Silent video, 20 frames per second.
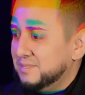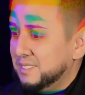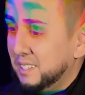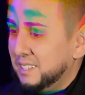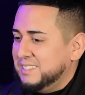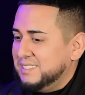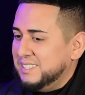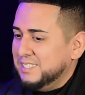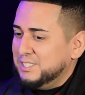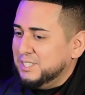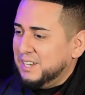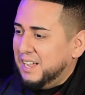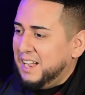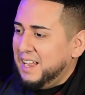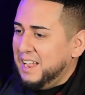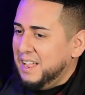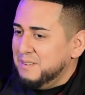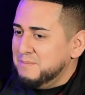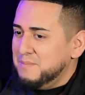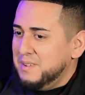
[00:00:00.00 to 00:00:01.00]
the decision I
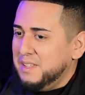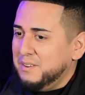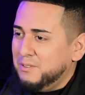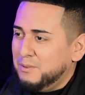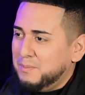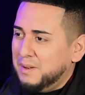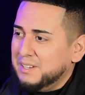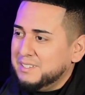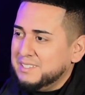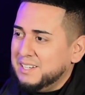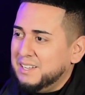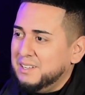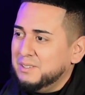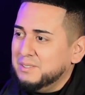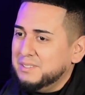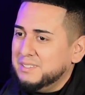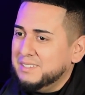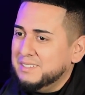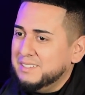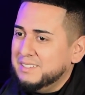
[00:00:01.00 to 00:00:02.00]
have made for my
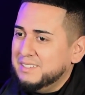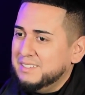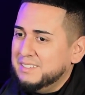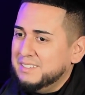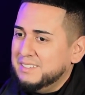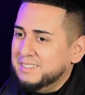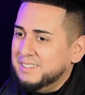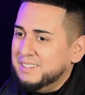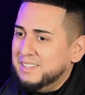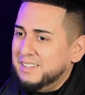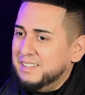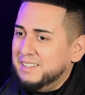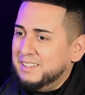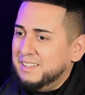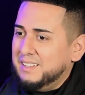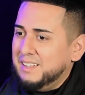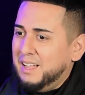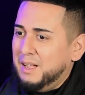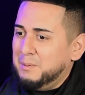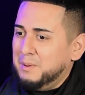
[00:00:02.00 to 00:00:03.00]
child,
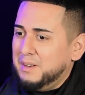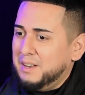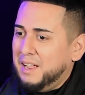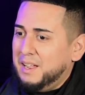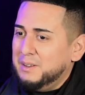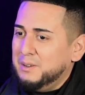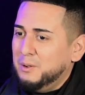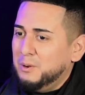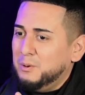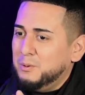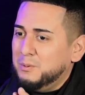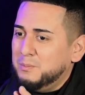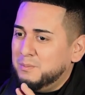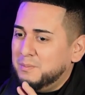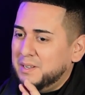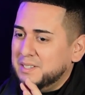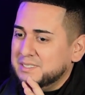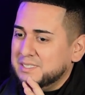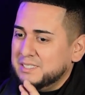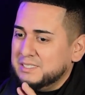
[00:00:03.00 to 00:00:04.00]
I know
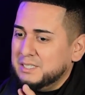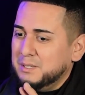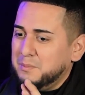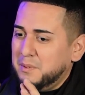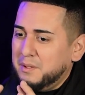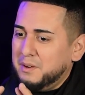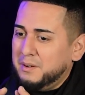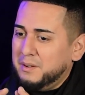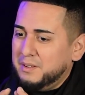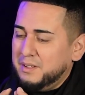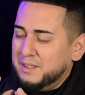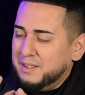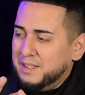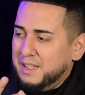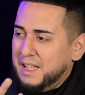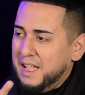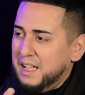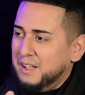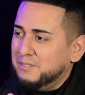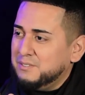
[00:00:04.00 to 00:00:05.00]
my son's gonna be able to
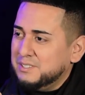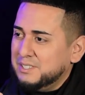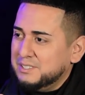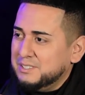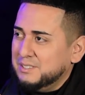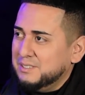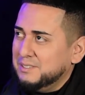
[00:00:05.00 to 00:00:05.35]
have he's